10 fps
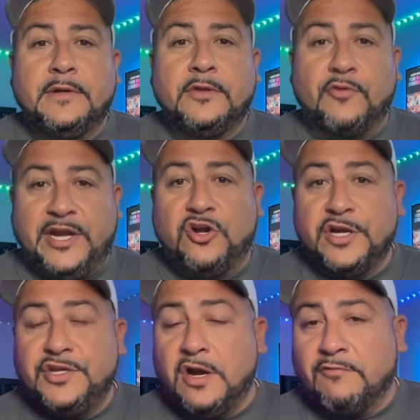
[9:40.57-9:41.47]
Three
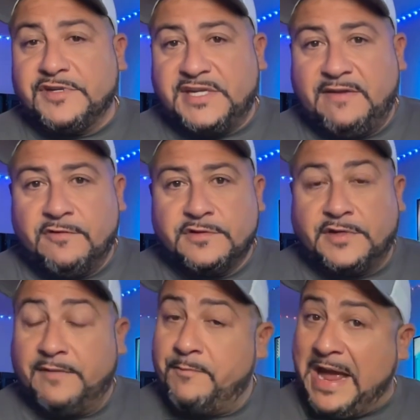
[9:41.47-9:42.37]
good young receivers.
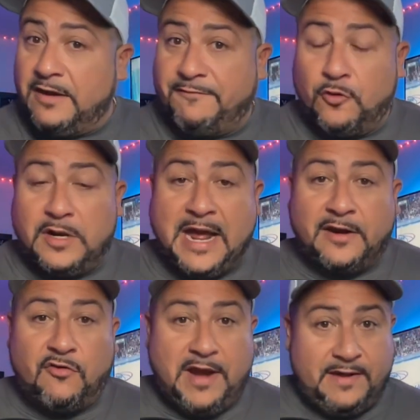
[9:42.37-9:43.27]
Give Matt LaFleur a lot
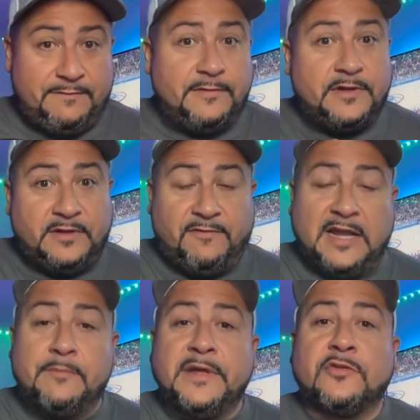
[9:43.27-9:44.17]
of credit for the
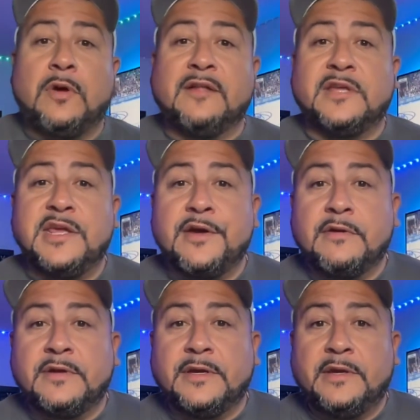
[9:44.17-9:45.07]
development throughout the year.
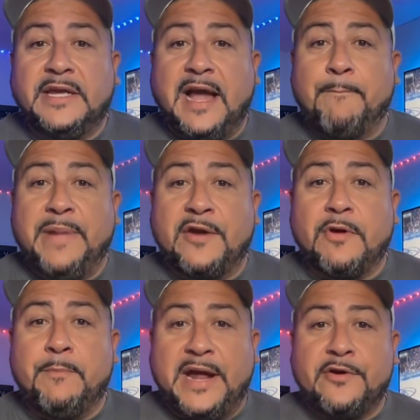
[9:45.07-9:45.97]
He got better
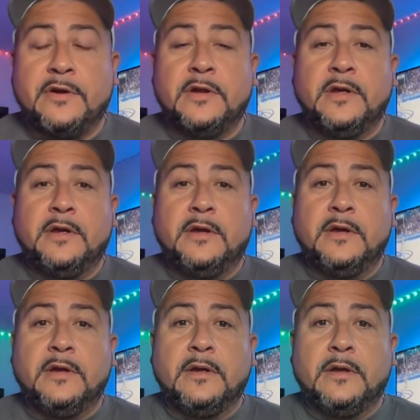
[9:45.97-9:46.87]
and better.
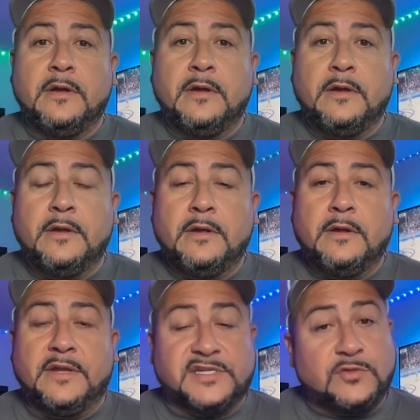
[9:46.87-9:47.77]

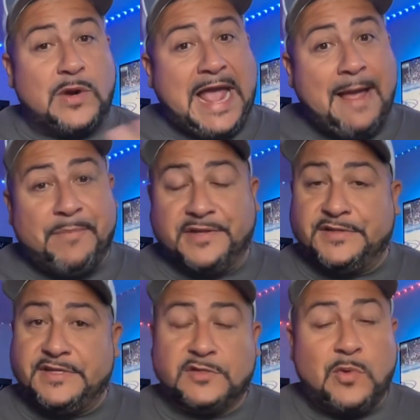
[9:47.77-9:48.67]
This is what happens.
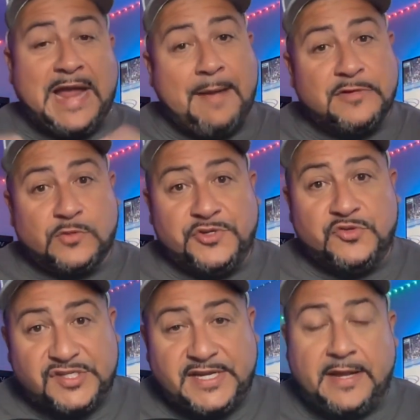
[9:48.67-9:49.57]
This is what happens when you
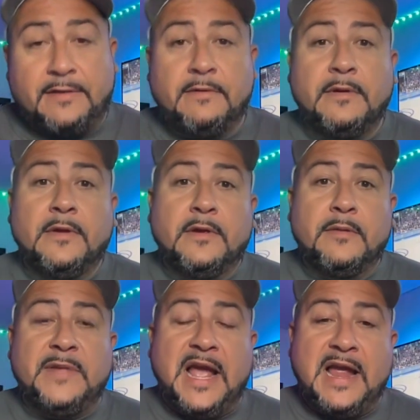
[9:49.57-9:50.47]
sit
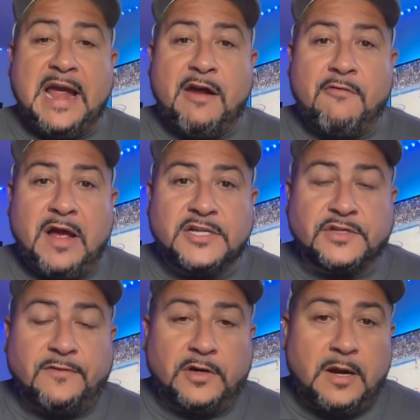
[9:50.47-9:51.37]
behind Aaron Rodgers
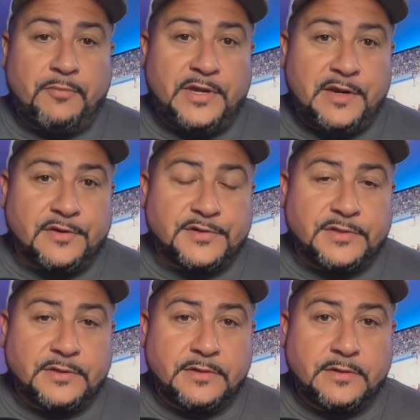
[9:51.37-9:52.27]
for a couple years
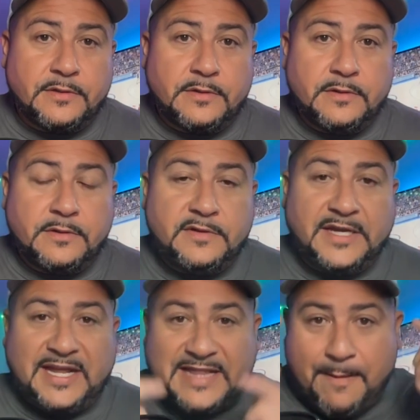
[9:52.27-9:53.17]
to
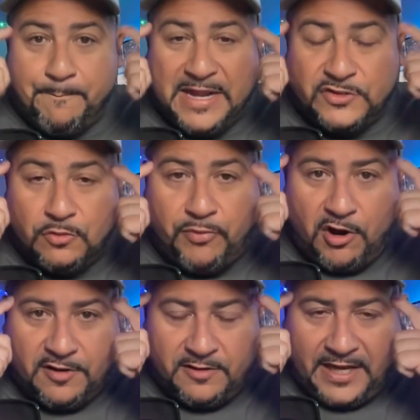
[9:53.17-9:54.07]
get that mental
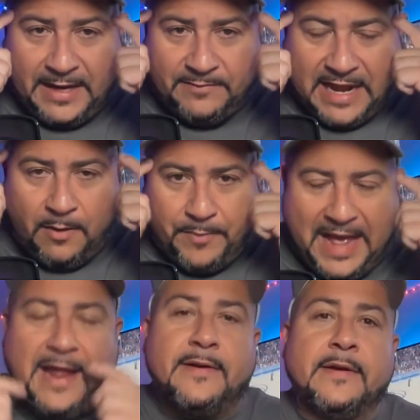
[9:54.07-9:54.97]
part of the game down
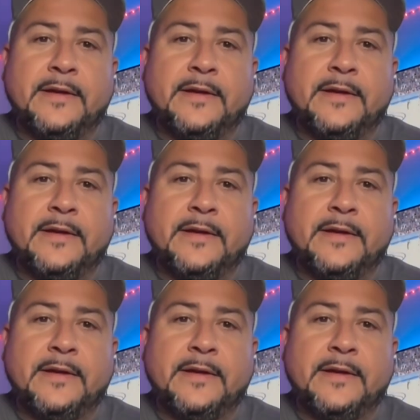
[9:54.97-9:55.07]
pat.